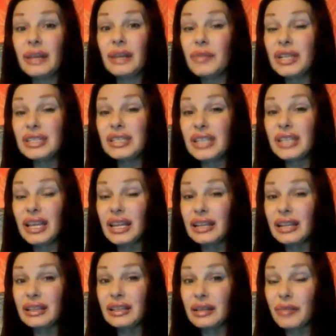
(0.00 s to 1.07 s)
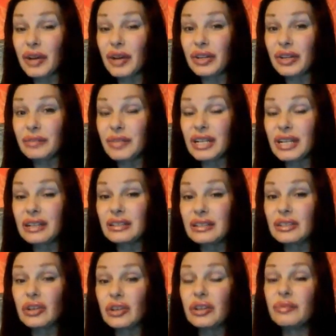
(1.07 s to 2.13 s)
it. I'm not saying anything about it
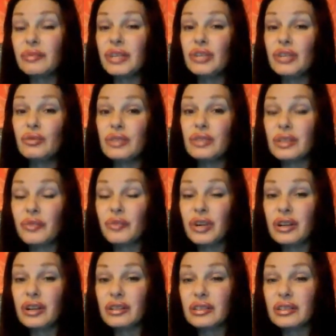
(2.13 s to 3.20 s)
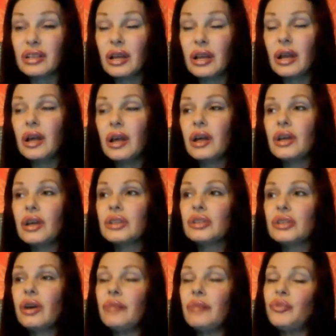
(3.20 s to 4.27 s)
because it's already being used somewhere else.
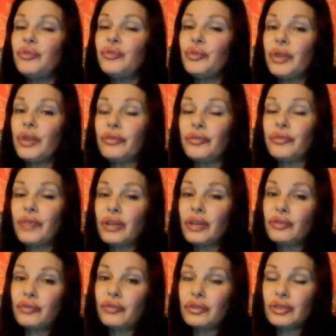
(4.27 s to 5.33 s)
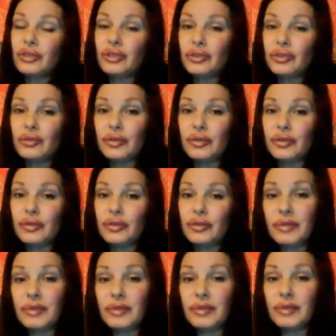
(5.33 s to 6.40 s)
From Vancouver to Surrey,
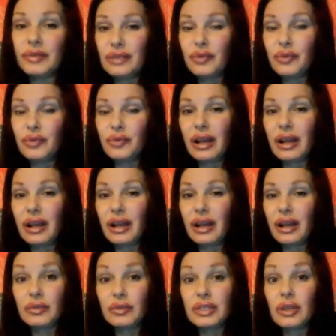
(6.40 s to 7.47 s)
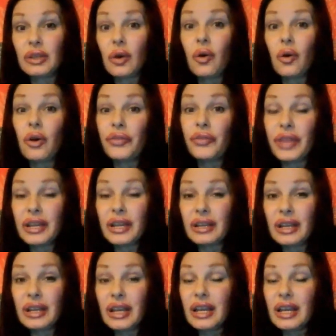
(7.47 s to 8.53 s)
BC, where I wrote the whole thing
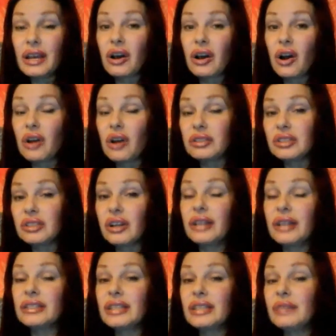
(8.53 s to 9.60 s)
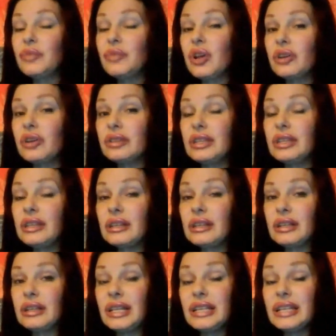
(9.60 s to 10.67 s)
on Starlight State blog, the
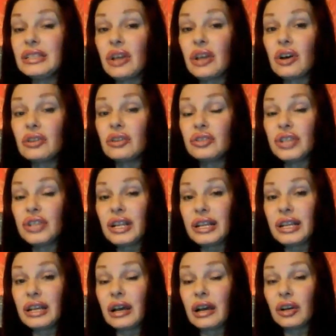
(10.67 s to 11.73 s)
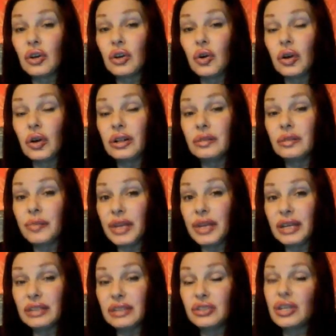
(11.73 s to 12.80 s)
Les Anges et les Gargoyles
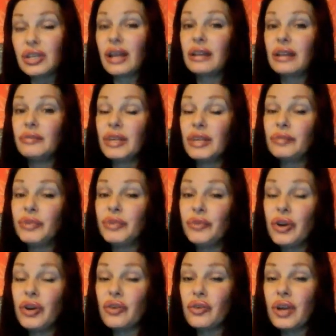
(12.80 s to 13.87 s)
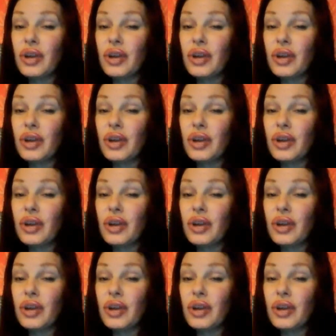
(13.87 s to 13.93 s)
page, and Marilyn Monroe.